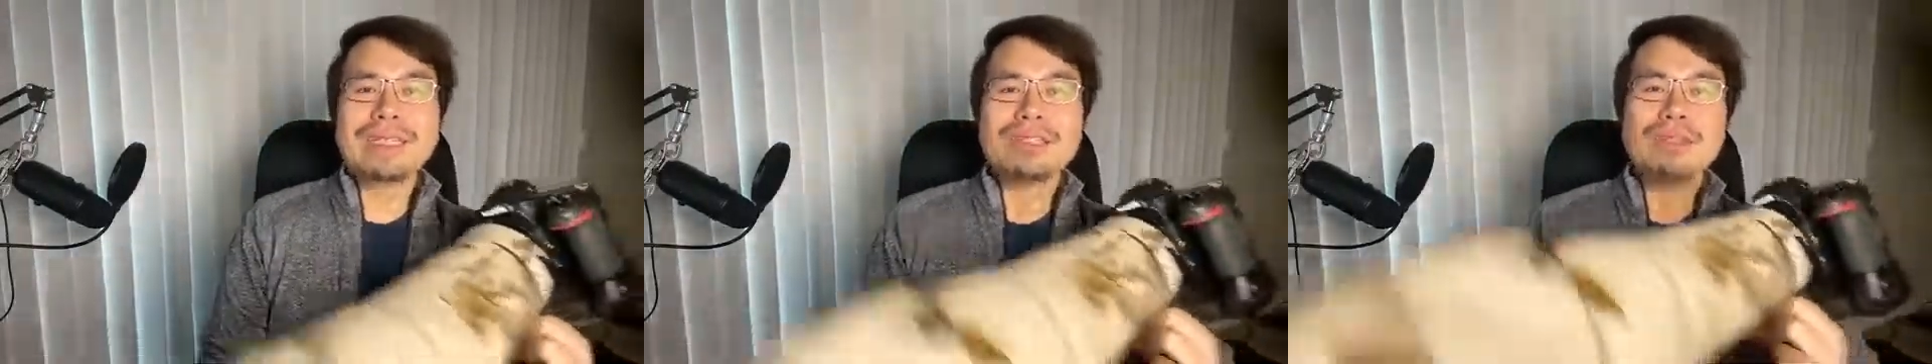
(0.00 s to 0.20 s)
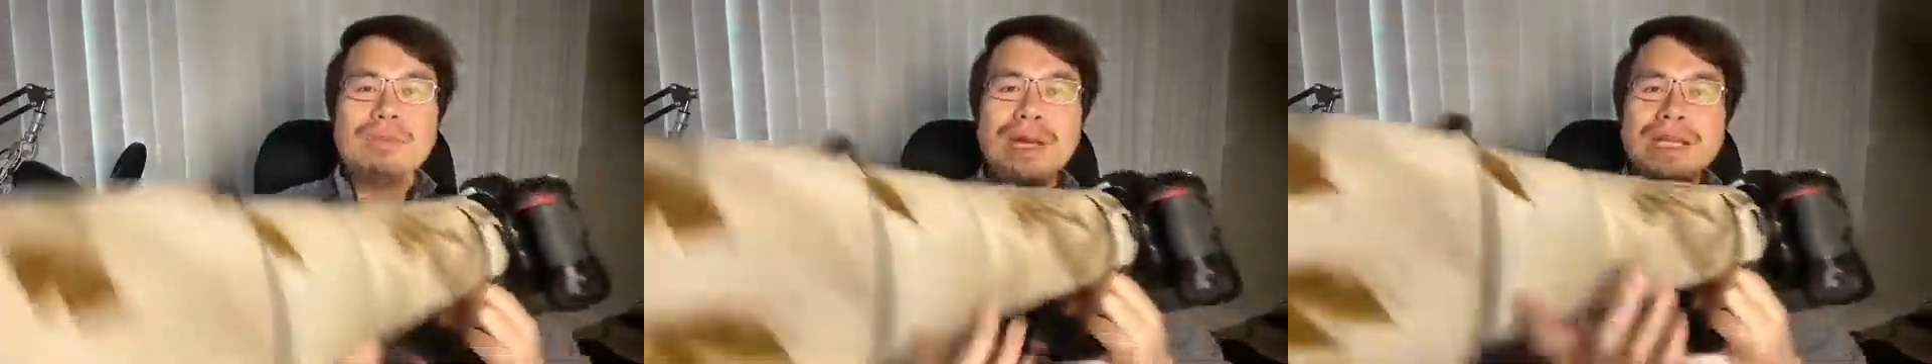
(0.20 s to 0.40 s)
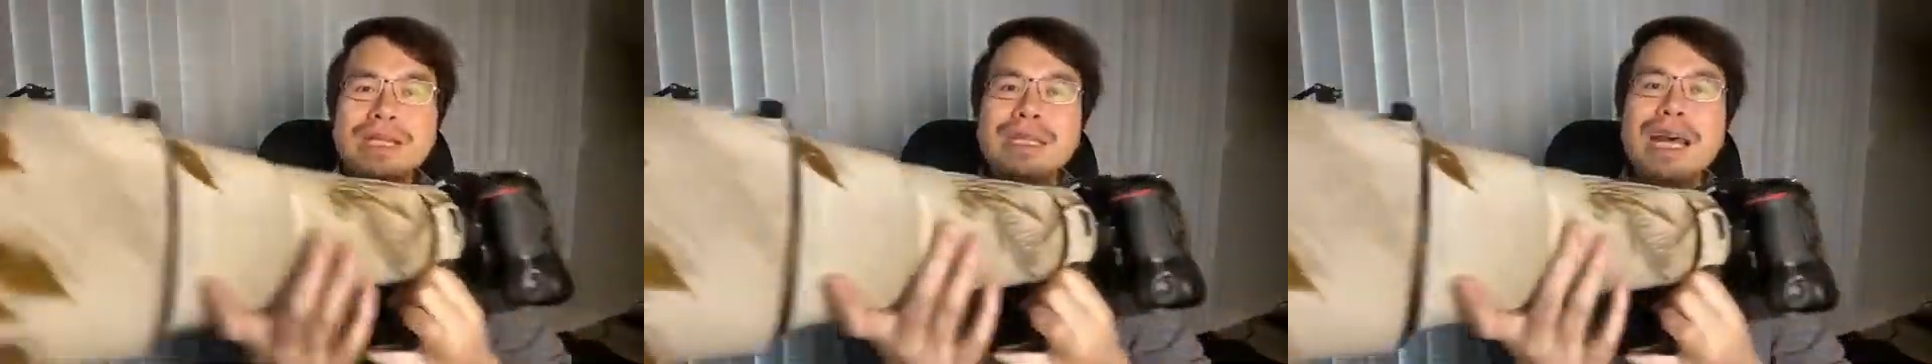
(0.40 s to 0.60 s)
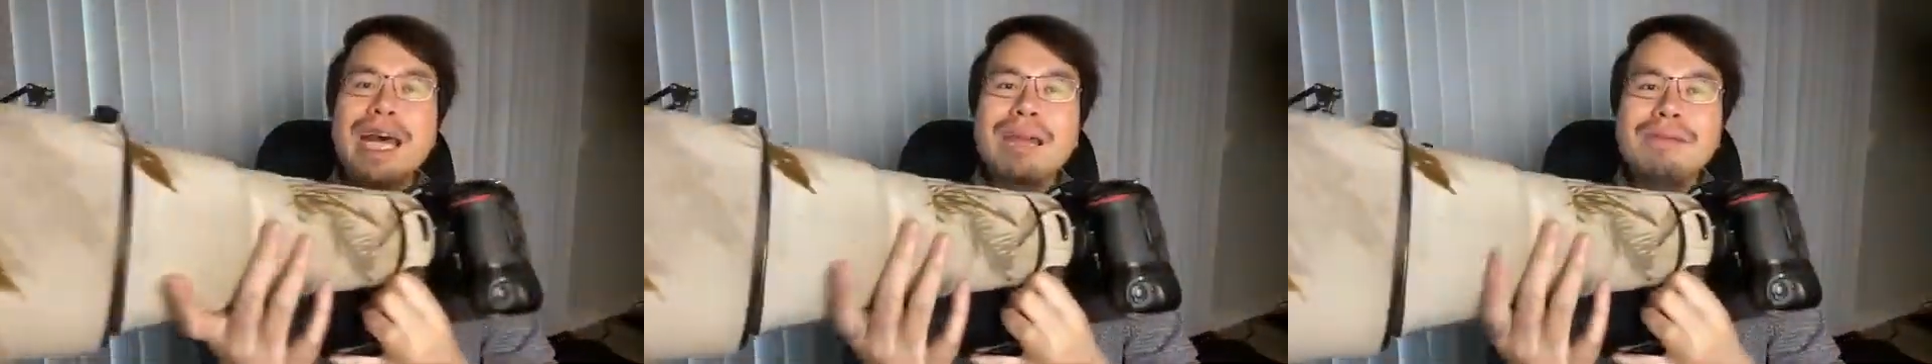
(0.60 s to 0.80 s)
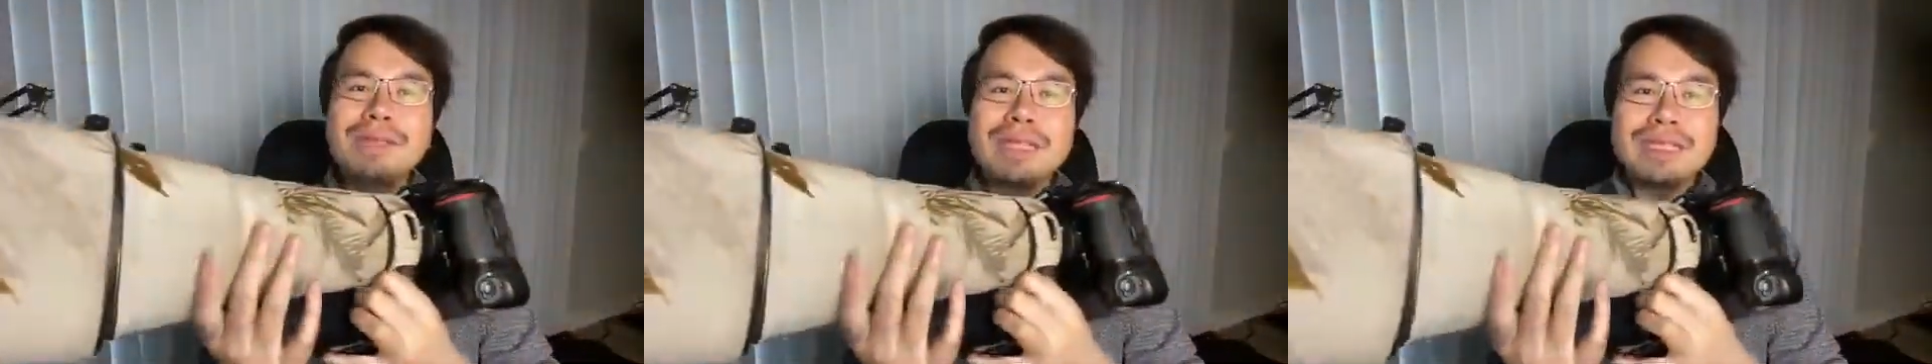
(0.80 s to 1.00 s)
So by the
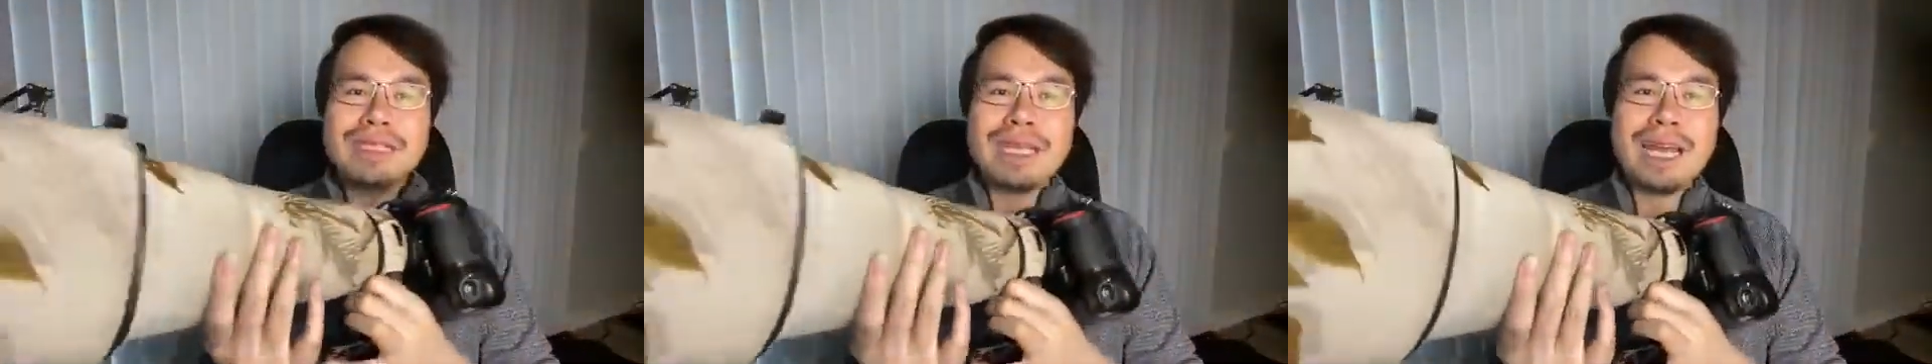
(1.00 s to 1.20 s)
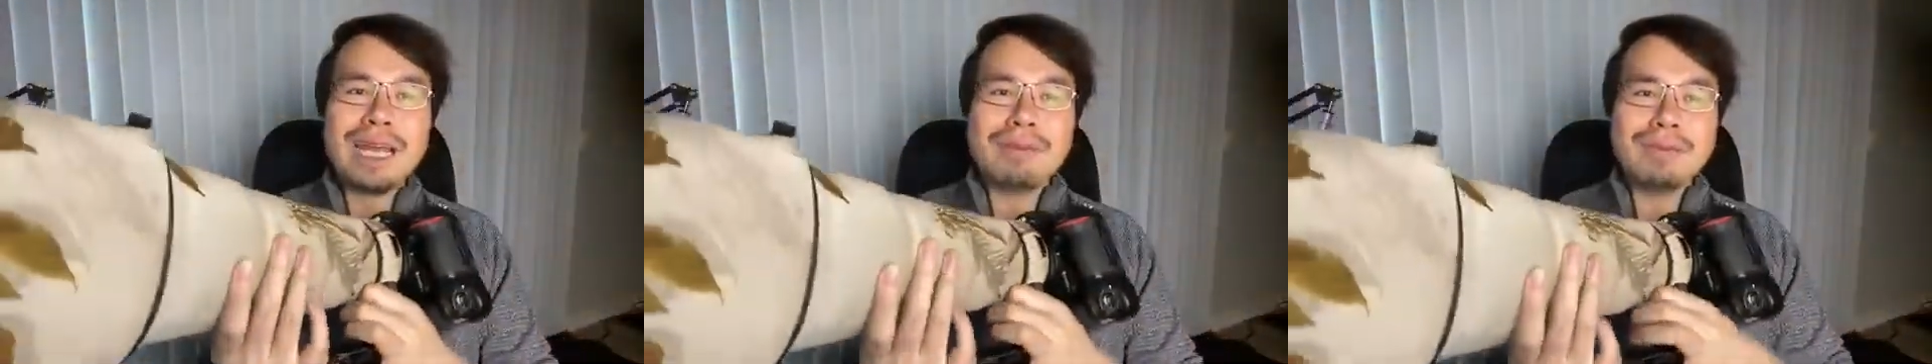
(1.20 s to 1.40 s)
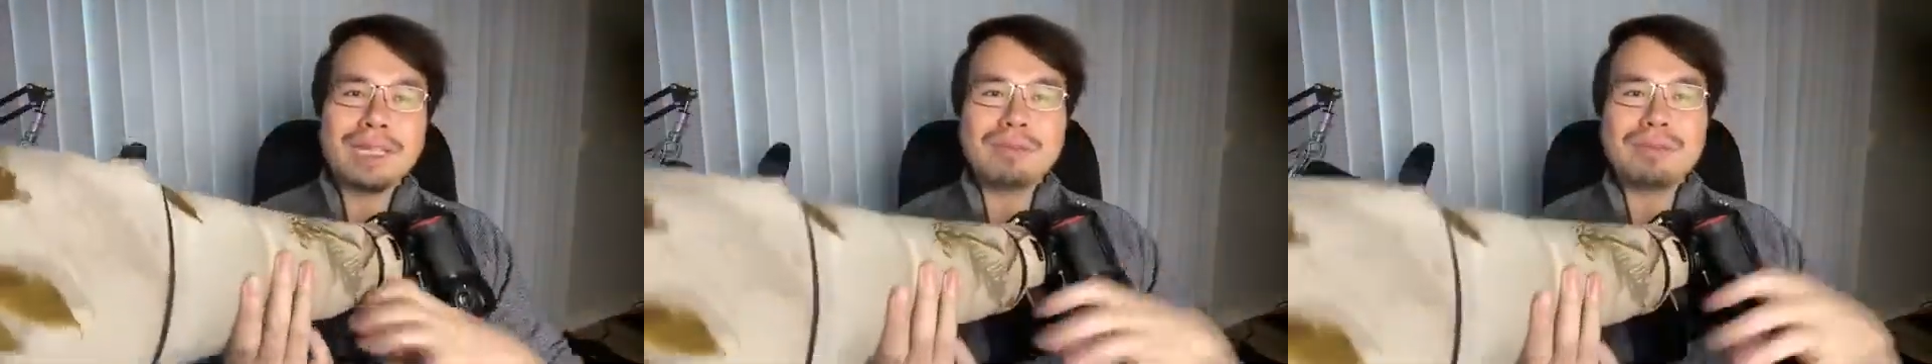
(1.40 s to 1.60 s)
time they set up, they